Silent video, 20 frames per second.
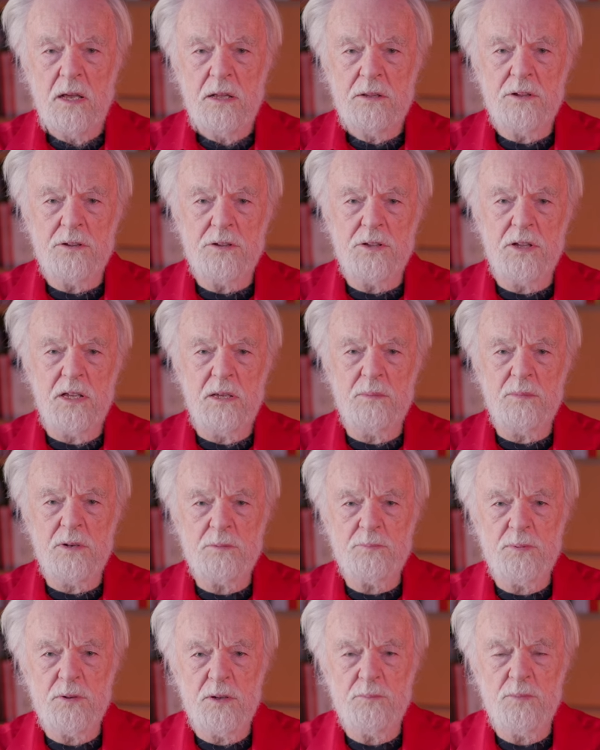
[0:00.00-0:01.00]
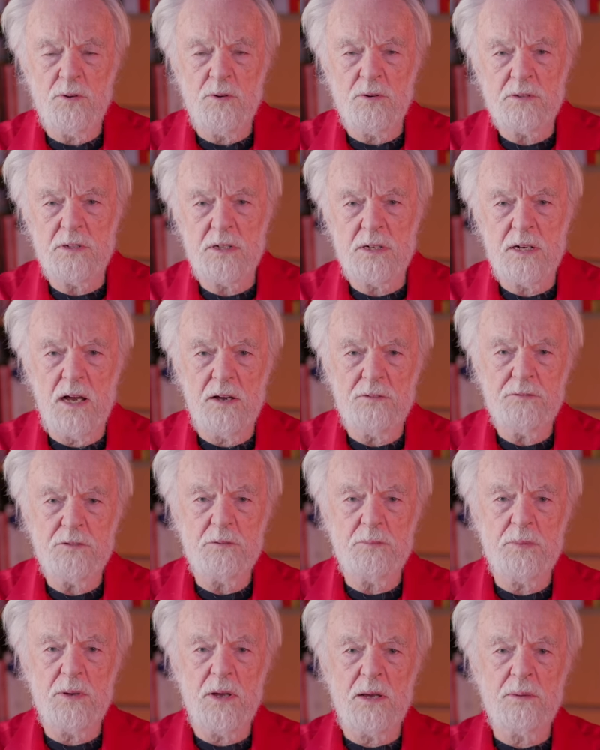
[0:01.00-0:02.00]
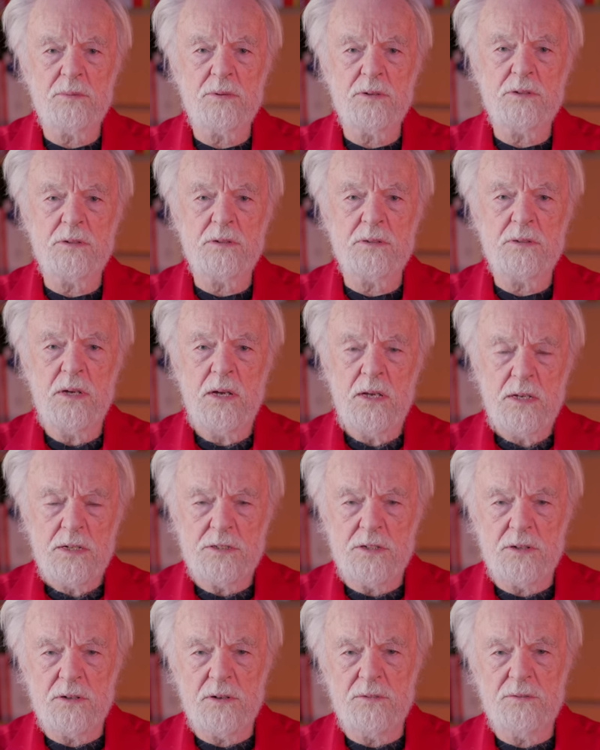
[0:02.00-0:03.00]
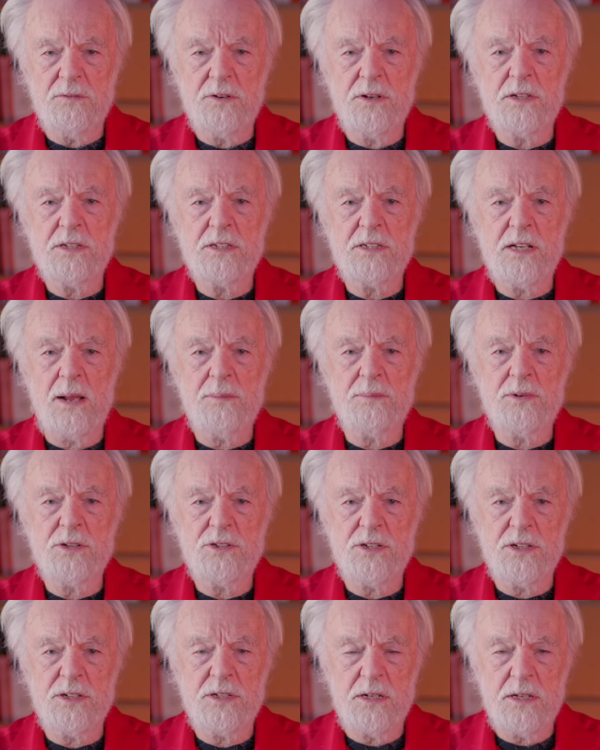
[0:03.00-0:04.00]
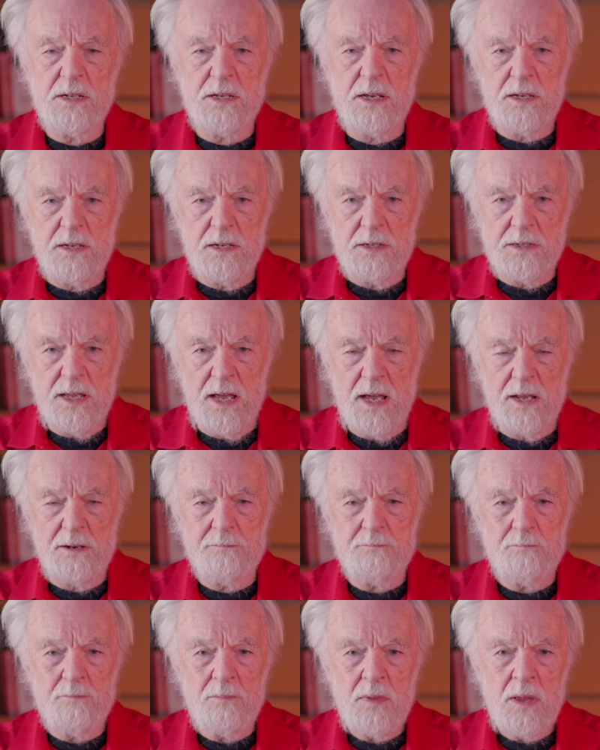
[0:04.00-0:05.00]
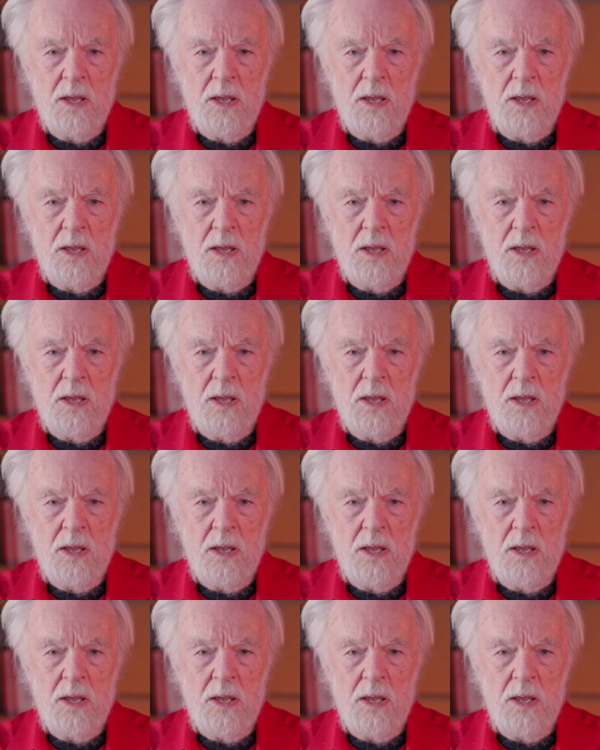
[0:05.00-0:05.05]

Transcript: the theme is important enough to be able to sort of reestablish it again.